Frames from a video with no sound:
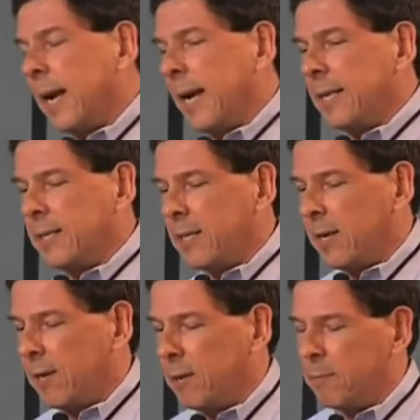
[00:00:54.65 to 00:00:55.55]
And
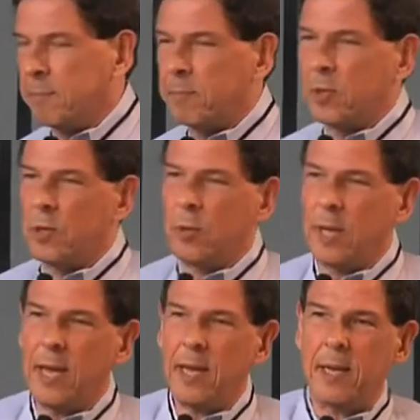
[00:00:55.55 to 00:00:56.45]

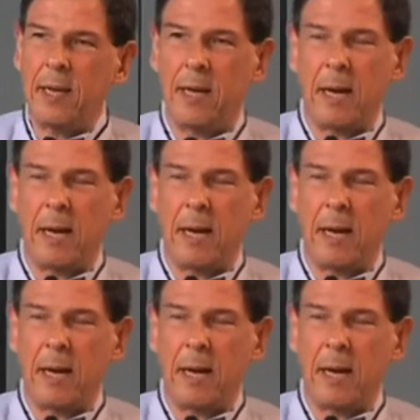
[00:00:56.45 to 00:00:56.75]
today,